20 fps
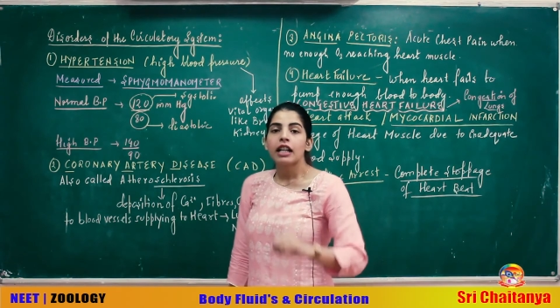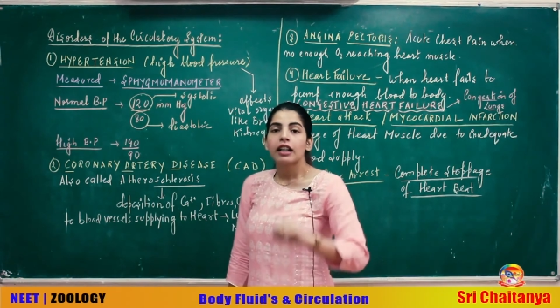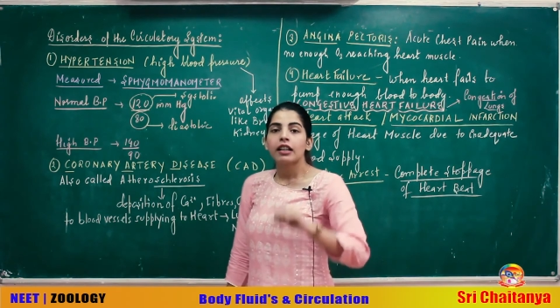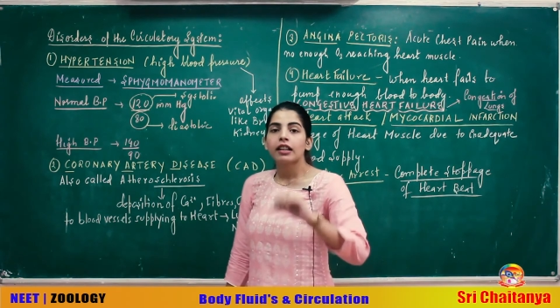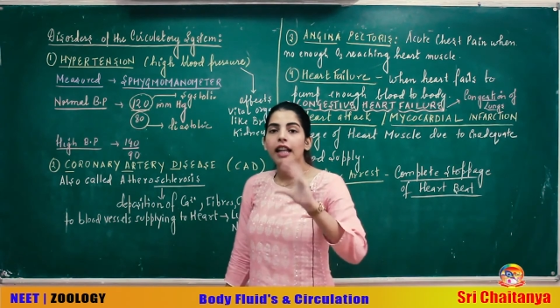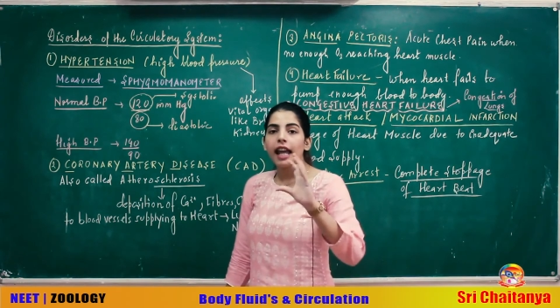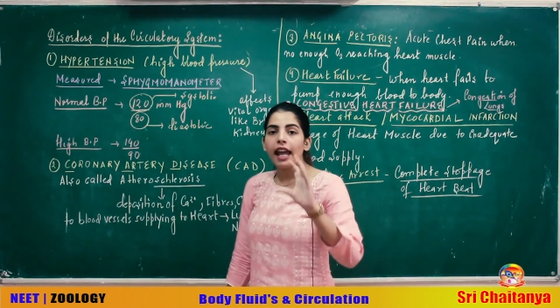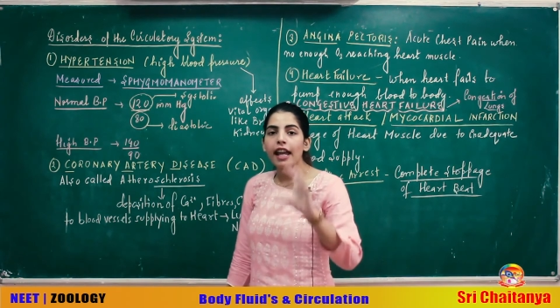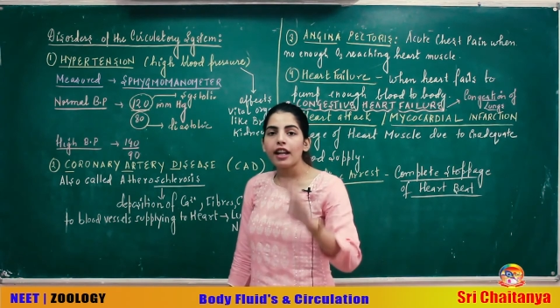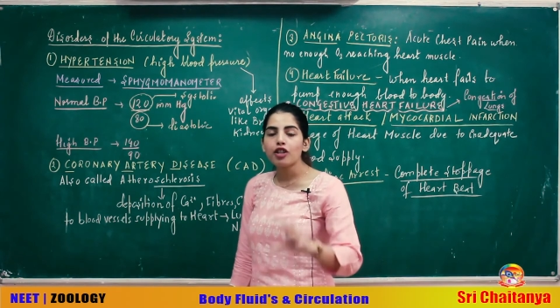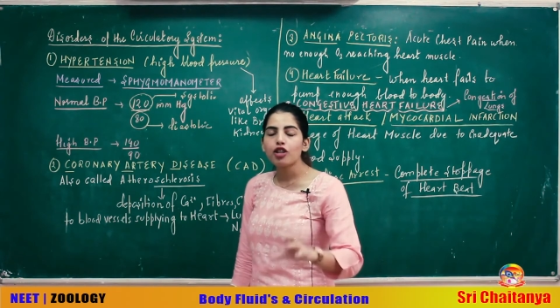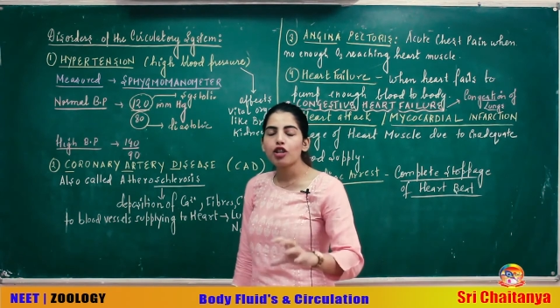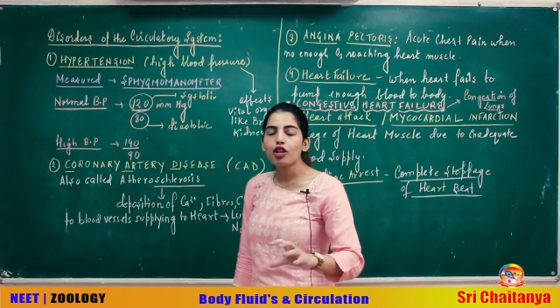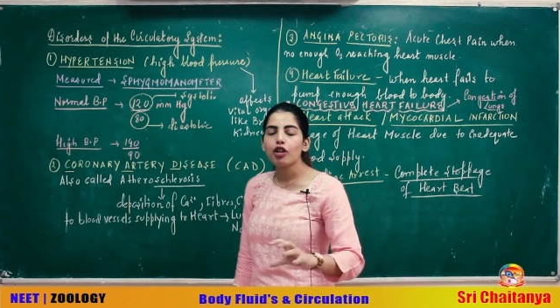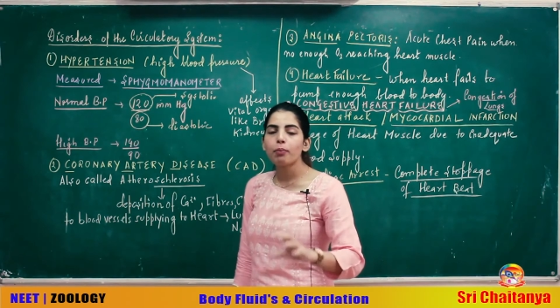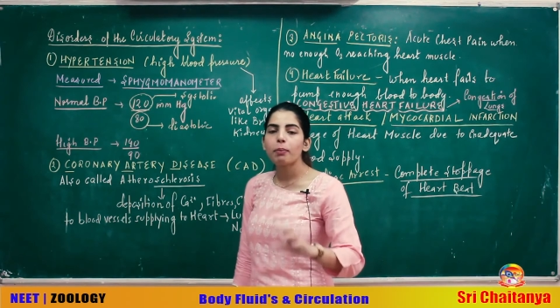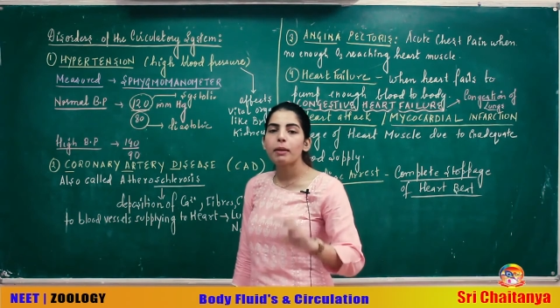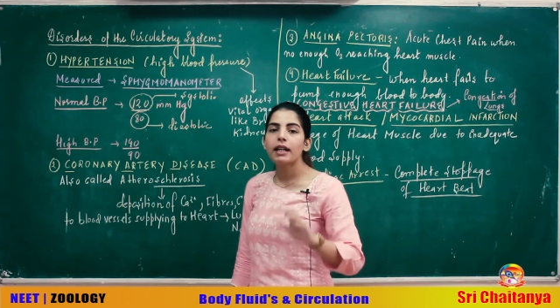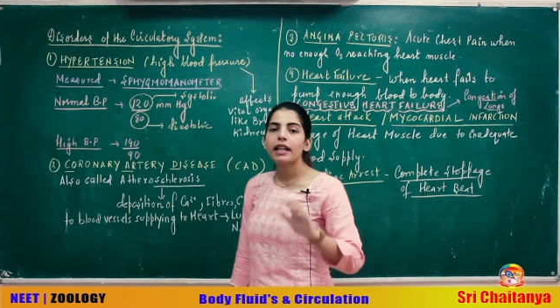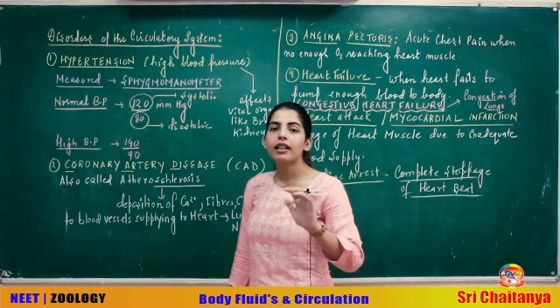there
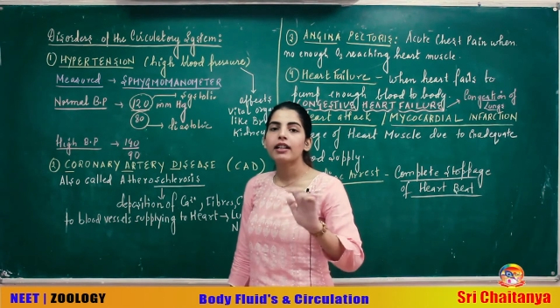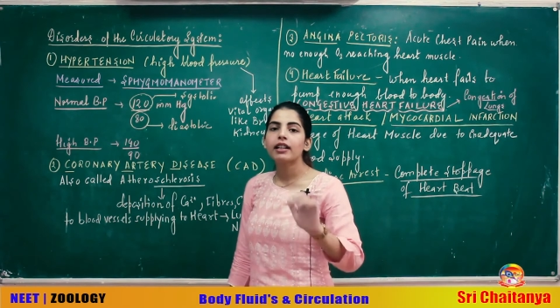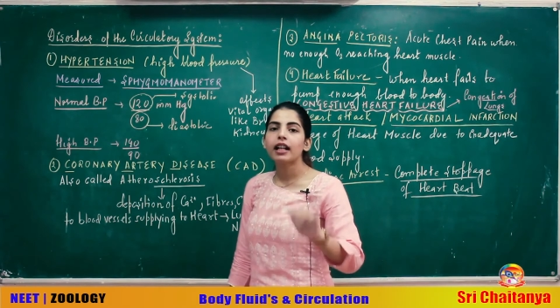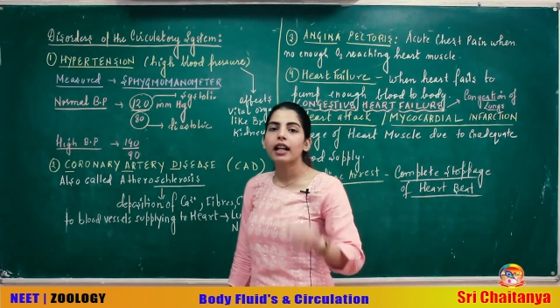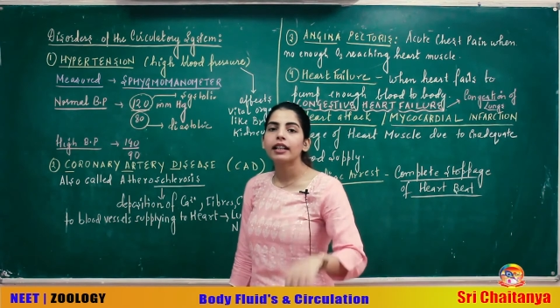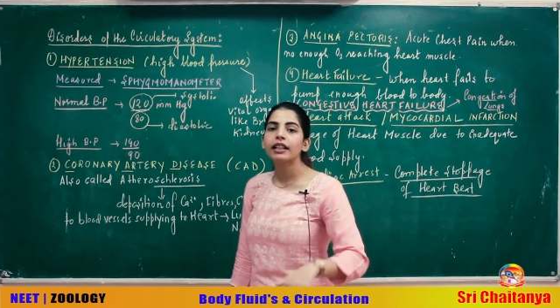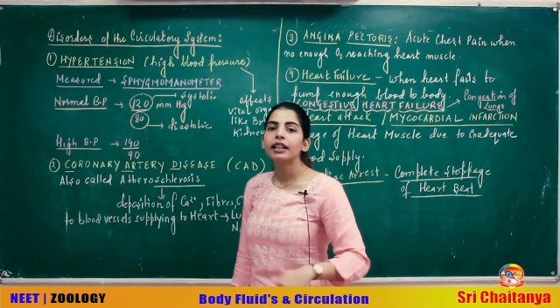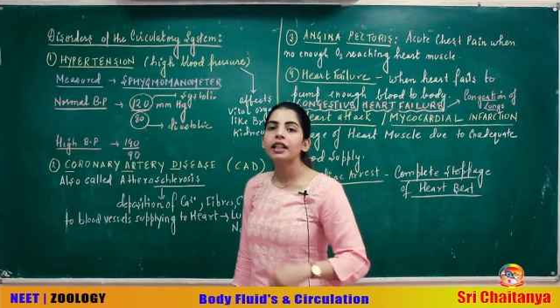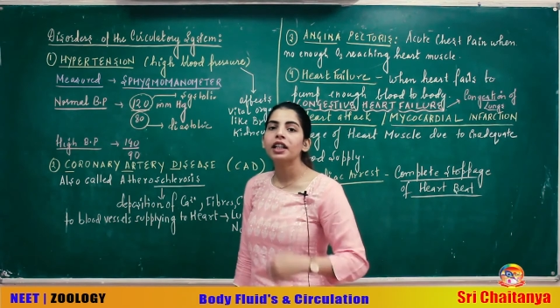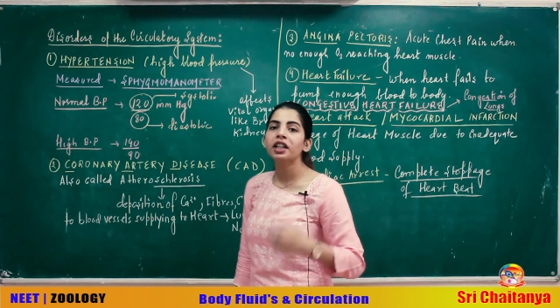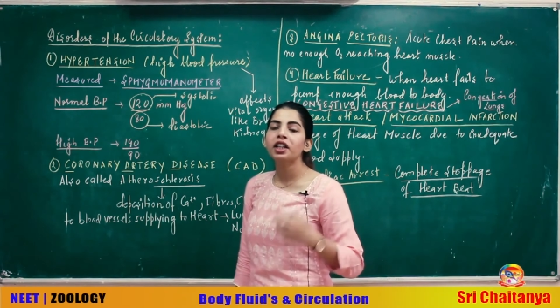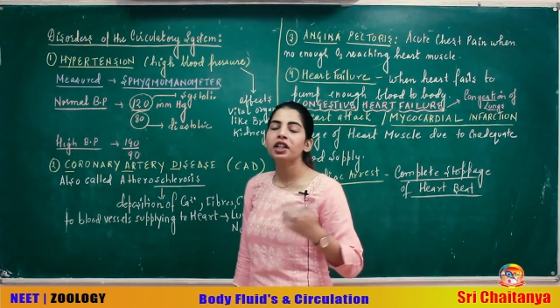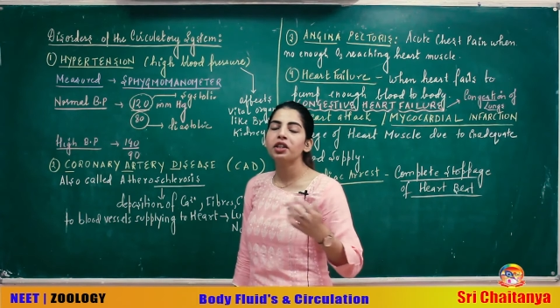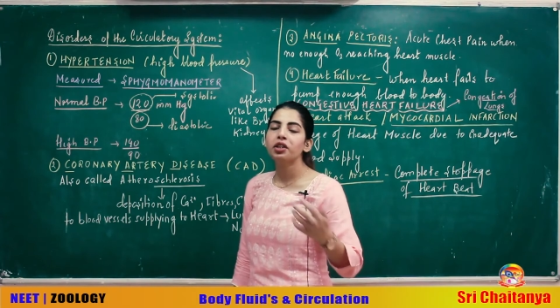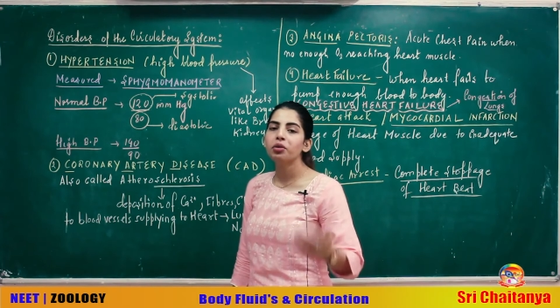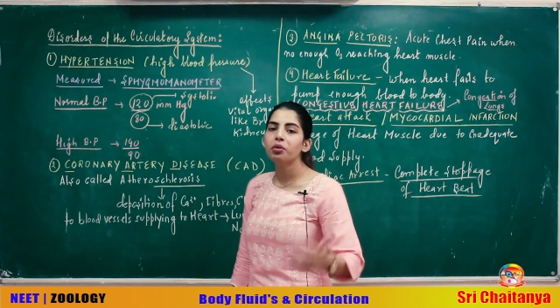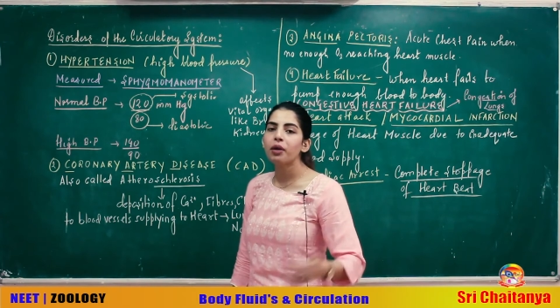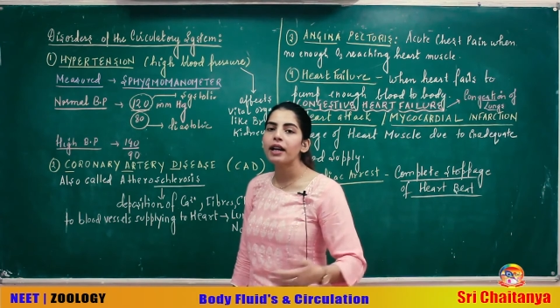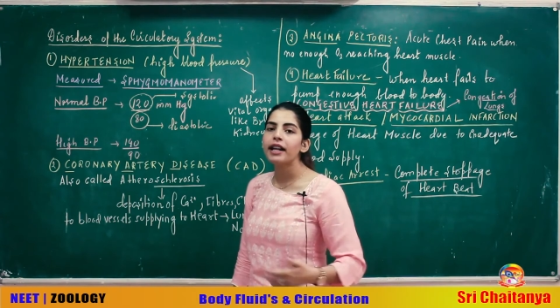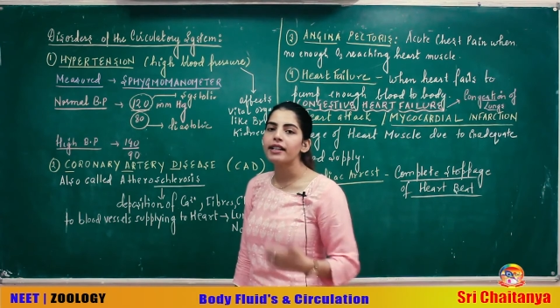should be
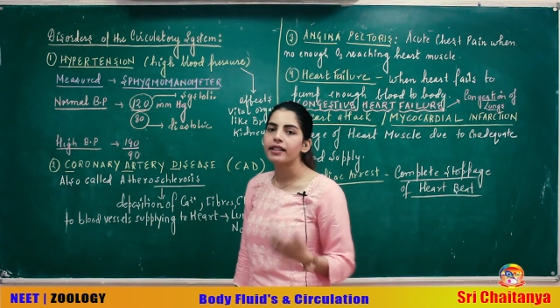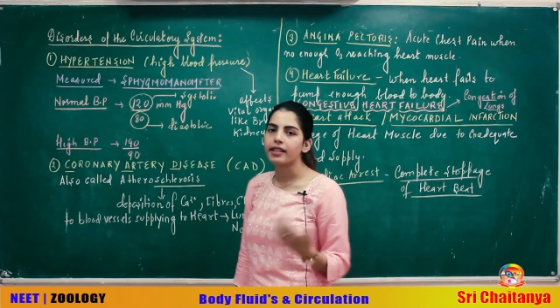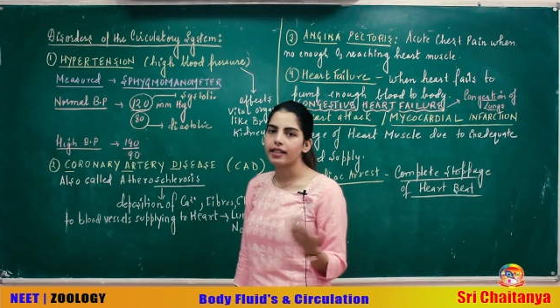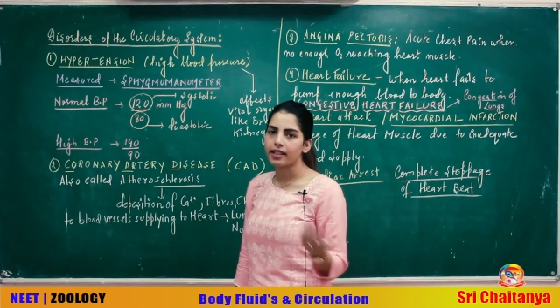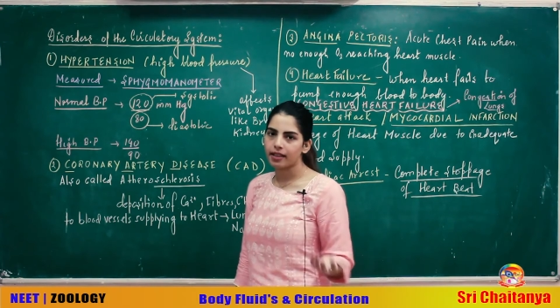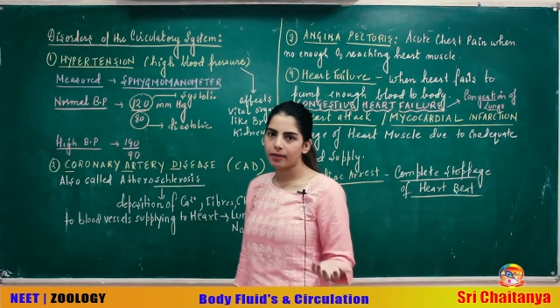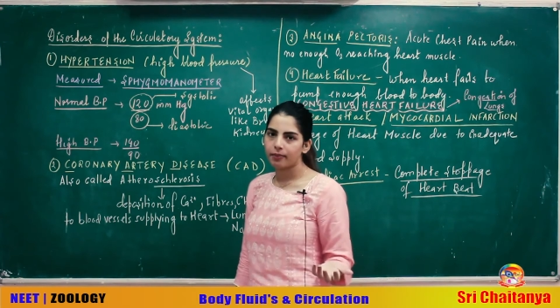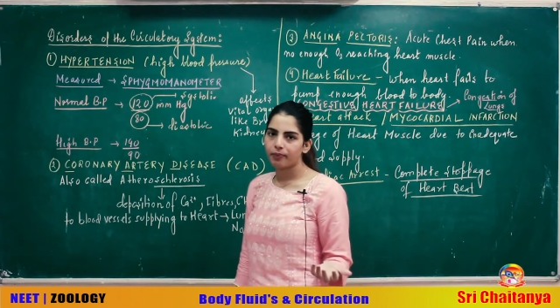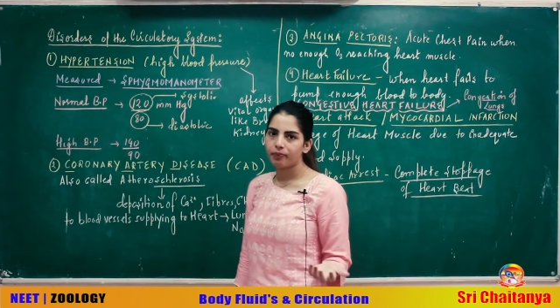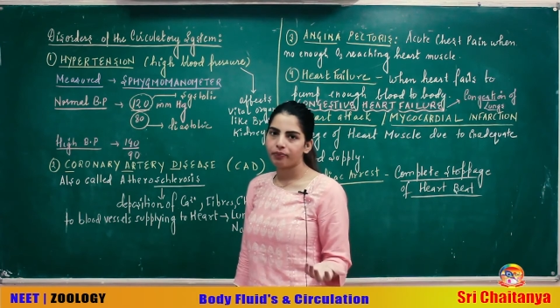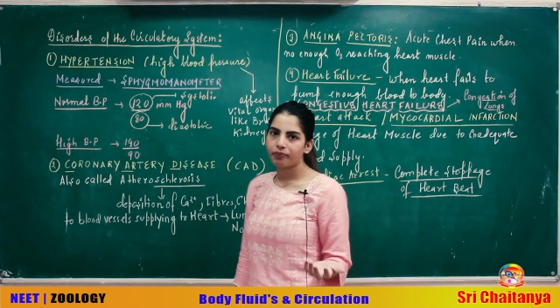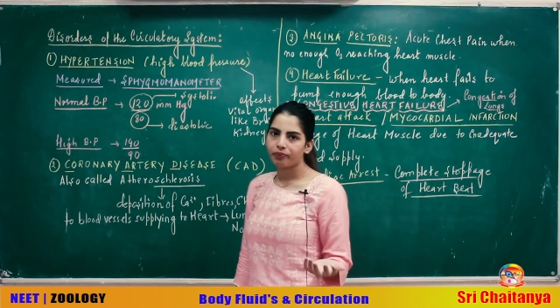continuous